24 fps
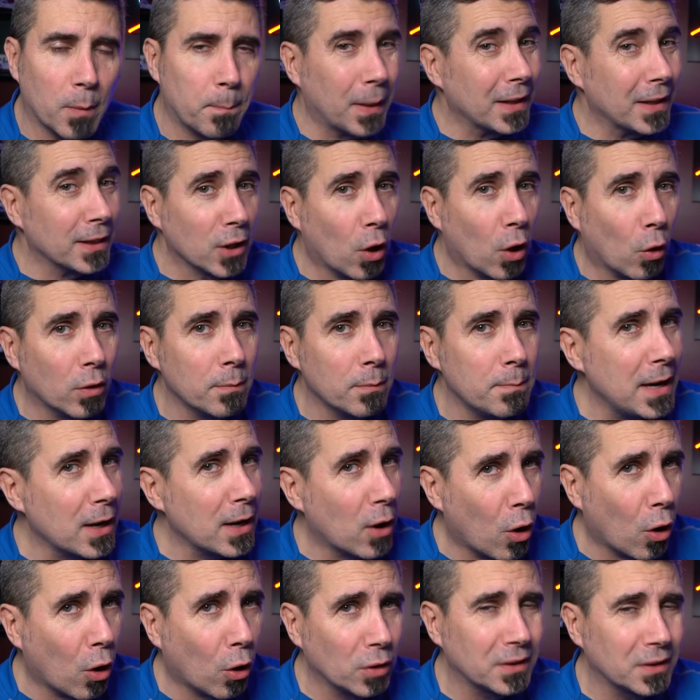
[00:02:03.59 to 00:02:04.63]
but lo and
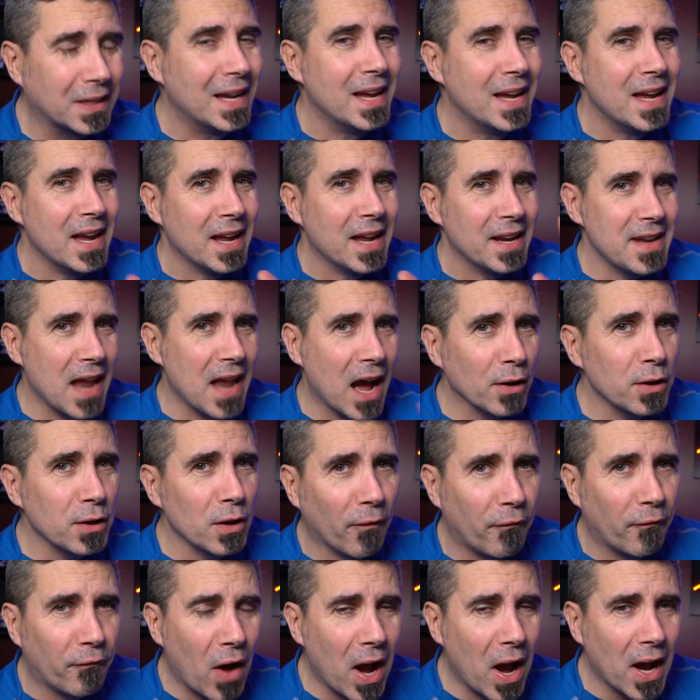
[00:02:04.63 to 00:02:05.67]
behold, now you'll
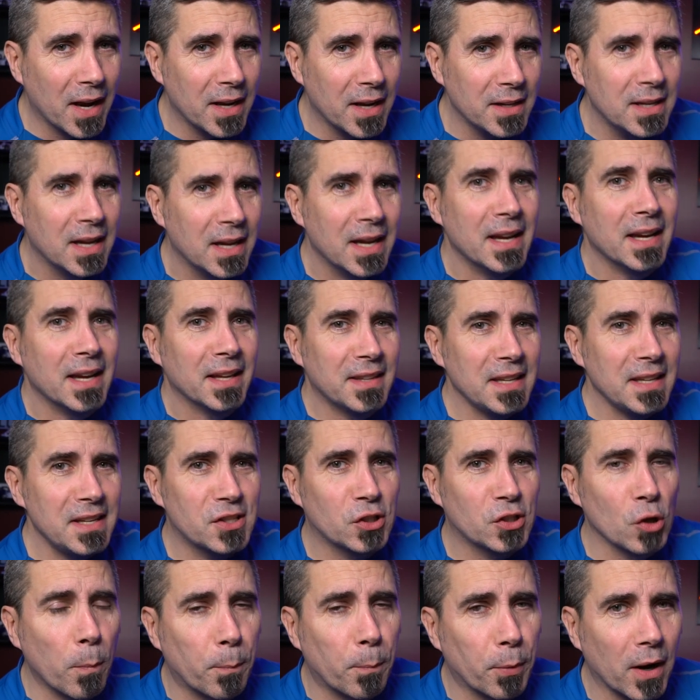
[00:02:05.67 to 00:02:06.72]
find the
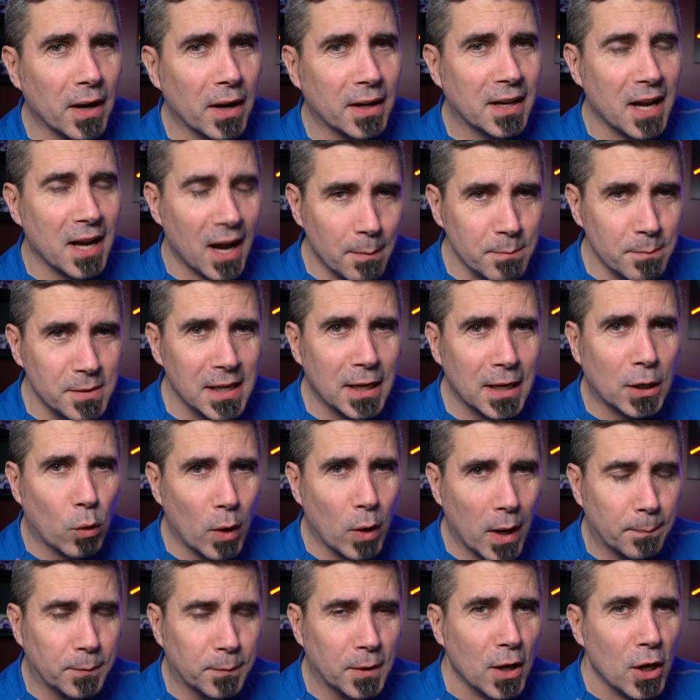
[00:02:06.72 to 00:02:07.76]
Supra comes
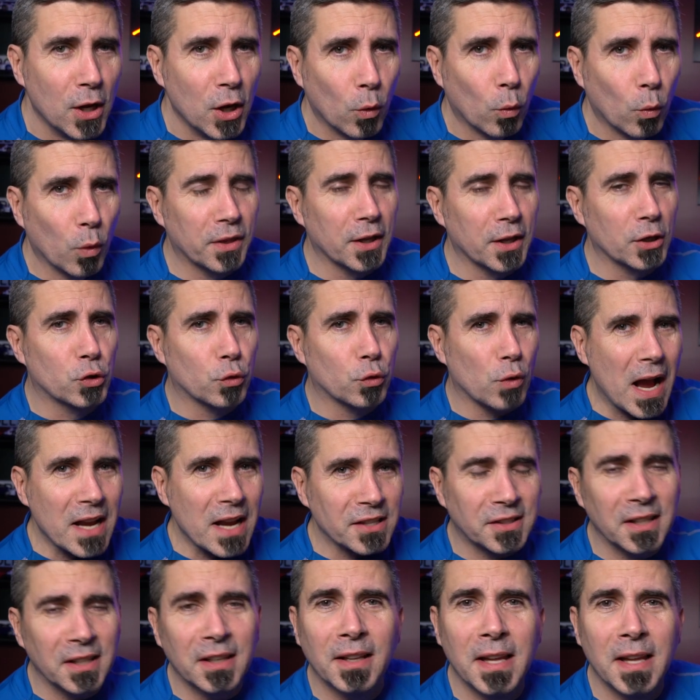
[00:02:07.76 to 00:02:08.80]
equipped with a
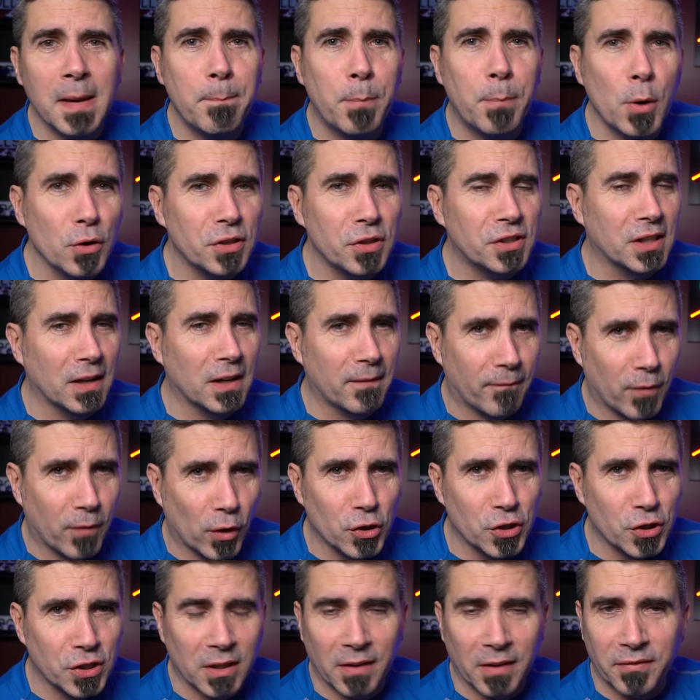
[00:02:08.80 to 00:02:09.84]
drastically boosted
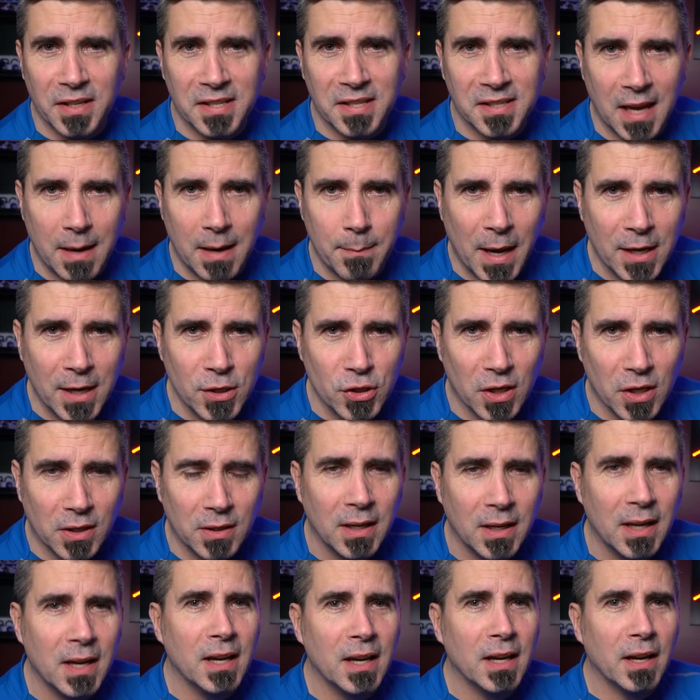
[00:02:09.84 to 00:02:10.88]
version of the same
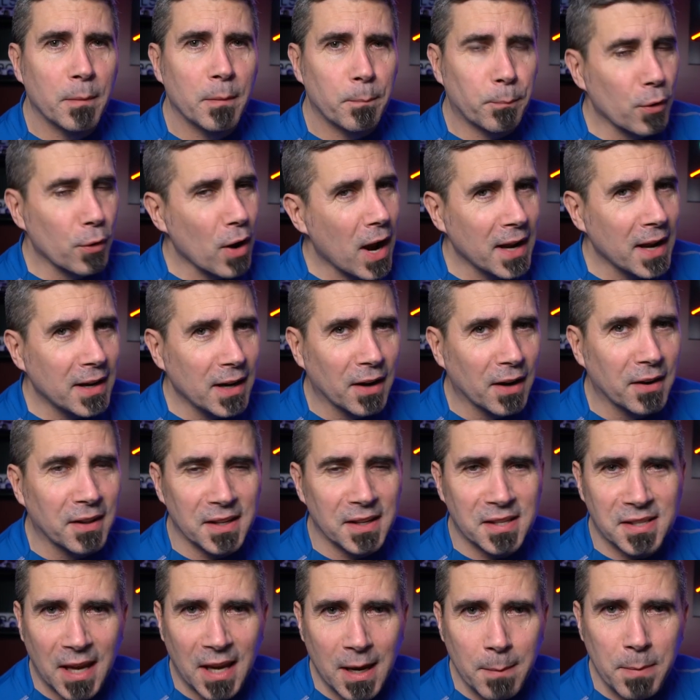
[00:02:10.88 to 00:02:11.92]
engine. Pride out of the
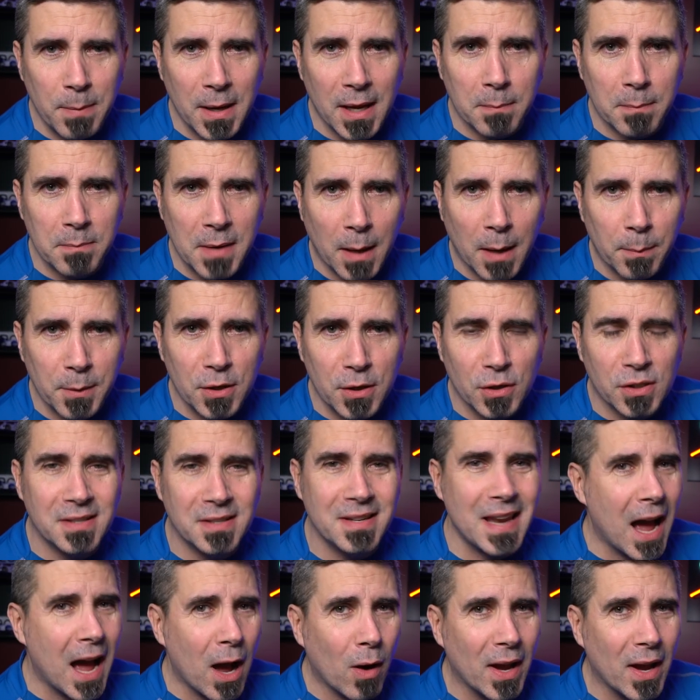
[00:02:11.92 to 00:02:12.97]
same BMWs
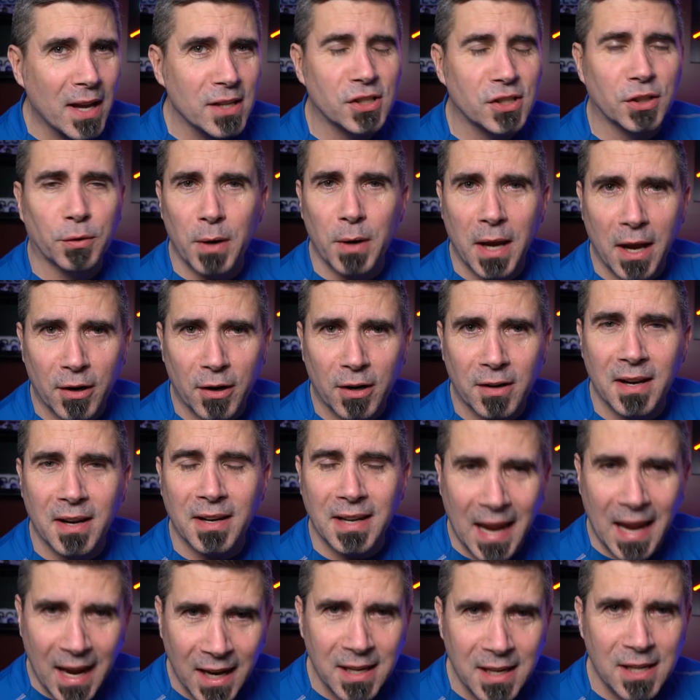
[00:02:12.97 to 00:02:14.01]
now has
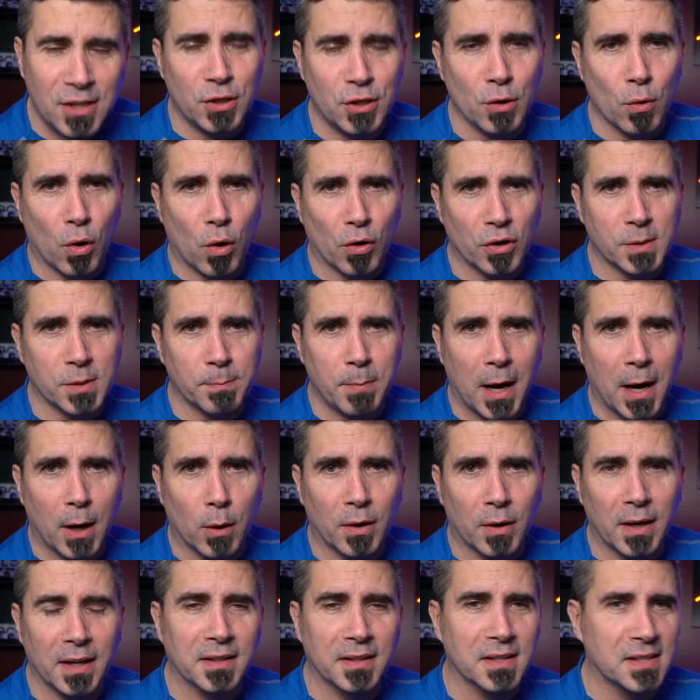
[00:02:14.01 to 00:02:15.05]
382
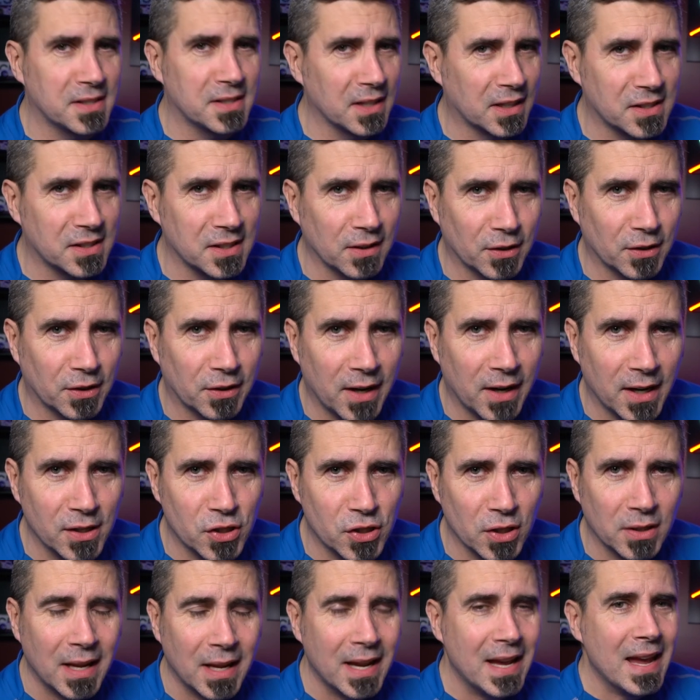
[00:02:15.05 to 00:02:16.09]
horsepower in the six-cylinder
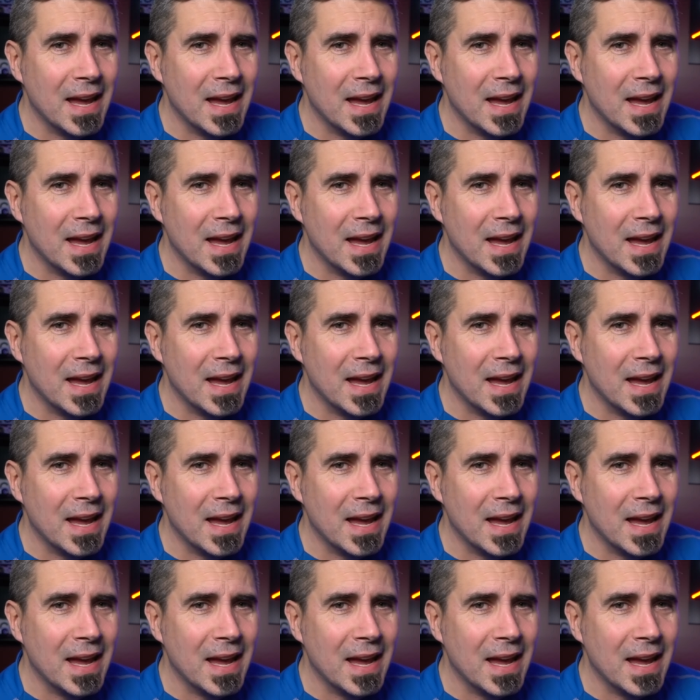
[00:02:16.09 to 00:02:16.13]
engine,